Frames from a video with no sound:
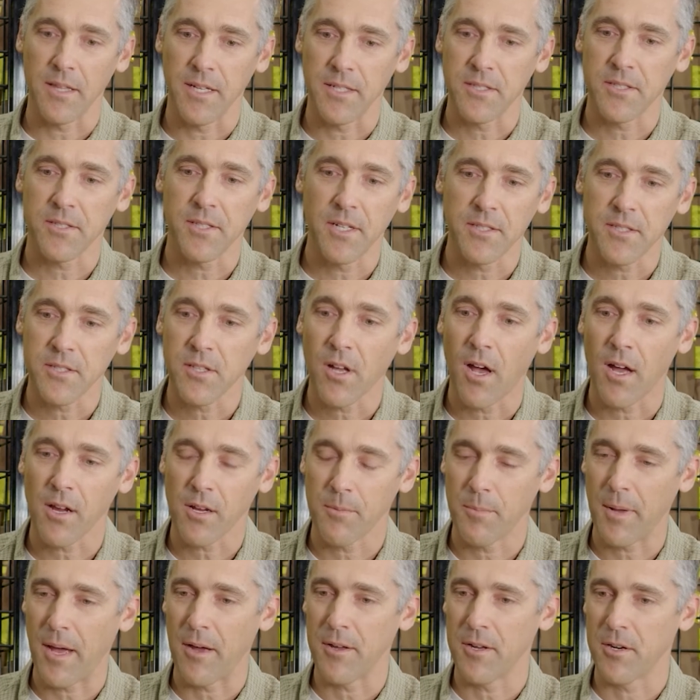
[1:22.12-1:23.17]
let's
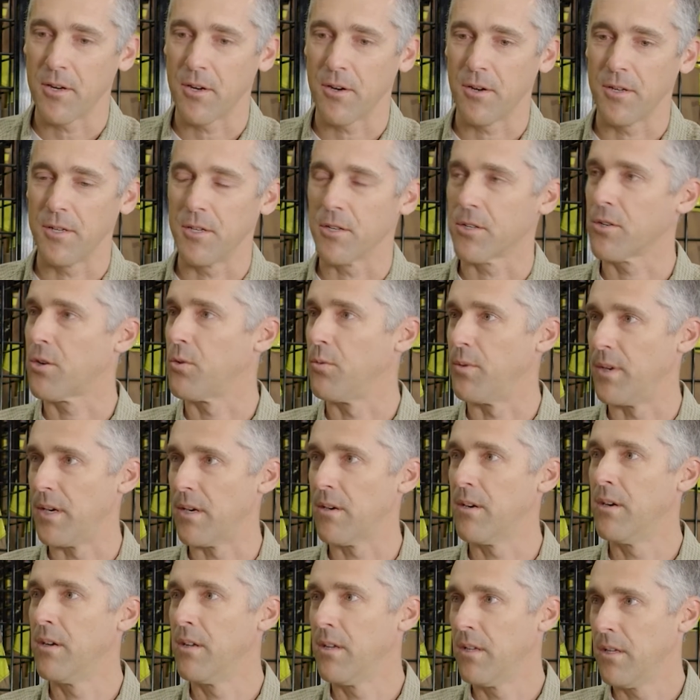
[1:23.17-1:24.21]
talk about your
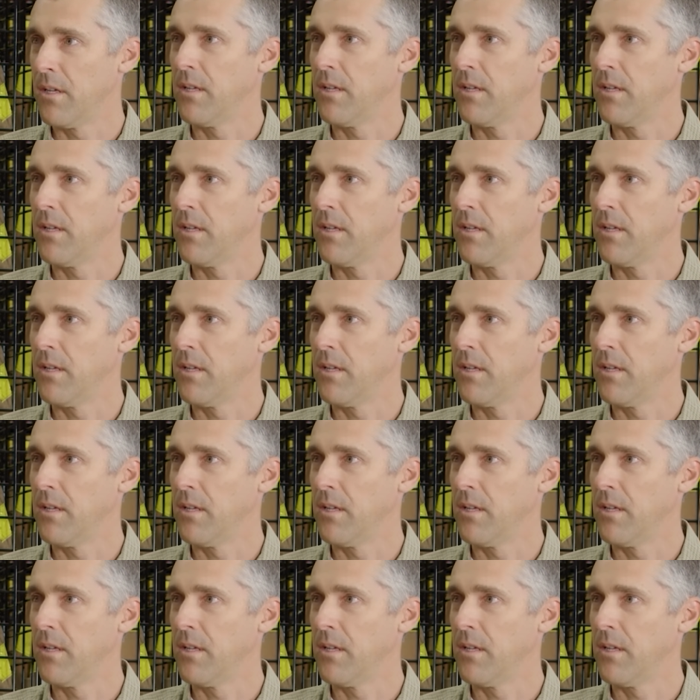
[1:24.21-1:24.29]
career